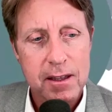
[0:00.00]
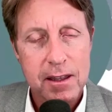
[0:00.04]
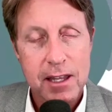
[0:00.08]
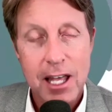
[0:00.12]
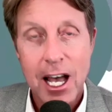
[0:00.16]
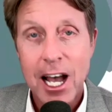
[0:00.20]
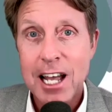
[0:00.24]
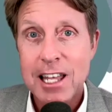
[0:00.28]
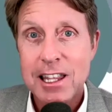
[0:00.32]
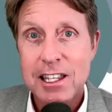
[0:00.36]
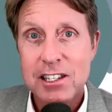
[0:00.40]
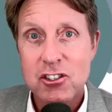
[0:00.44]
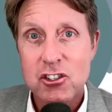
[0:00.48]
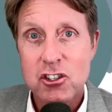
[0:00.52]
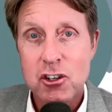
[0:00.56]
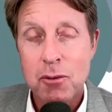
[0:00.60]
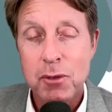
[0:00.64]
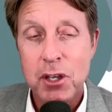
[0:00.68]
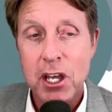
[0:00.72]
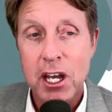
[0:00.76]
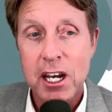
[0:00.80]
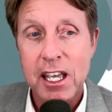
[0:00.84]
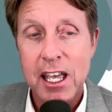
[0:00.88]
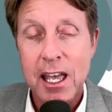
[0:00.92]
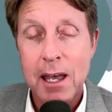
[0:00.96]
Hi, this is Jim
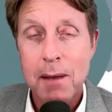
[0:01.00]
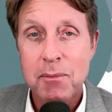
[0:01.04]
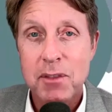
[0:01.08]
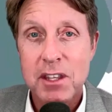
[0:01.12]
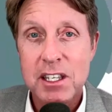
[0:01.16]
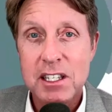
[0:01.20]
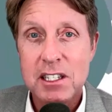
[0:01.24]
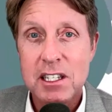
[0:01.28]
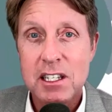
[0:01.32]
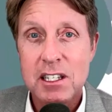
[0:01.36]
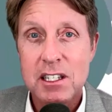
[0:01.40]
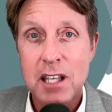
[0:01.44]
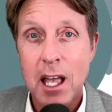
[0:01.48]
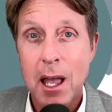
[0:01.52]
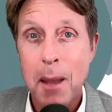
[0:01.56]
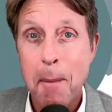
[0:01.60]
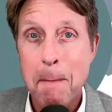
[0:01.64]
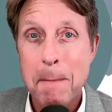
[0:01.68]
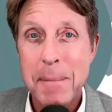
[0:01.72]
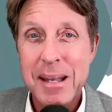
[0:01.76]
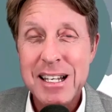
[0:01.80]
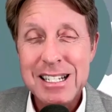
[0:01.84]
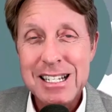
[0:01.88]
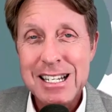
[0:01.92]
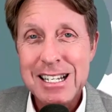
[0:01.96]
Cunningham. This is
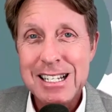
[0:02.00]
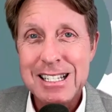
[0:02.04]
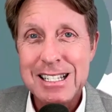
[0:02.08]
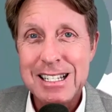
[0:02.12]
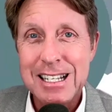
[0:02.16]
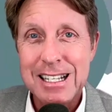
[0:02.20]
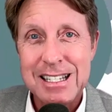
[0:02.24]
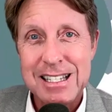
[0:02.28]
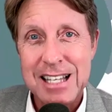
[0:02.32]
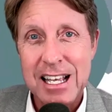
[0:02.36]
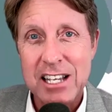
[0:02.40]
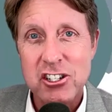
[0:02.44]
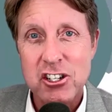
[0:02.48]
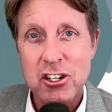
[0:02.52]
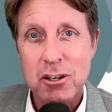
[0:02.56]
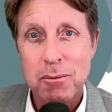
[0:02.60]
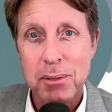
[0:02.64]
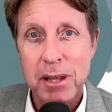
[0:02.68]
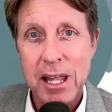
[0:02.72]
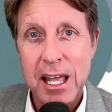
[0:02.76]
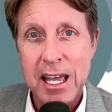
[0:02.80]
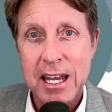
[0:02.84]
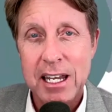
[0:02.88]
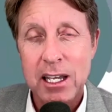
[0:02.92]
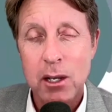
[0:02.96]
Business Succession
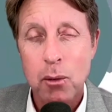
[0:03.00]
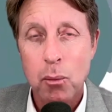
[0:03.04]
Planning.